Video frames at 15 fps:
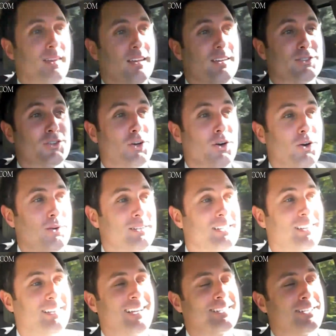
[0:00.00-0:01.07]
So
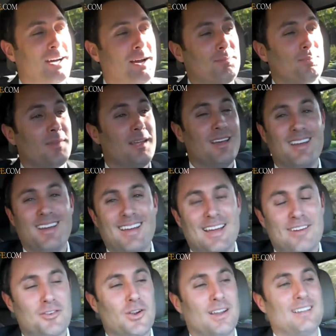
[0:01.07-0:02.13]
until next time,
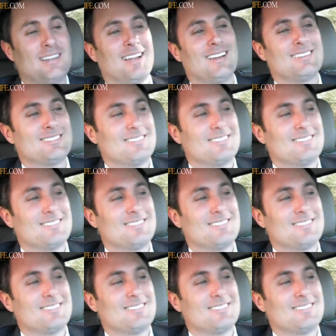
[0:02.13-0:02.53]
have a great day.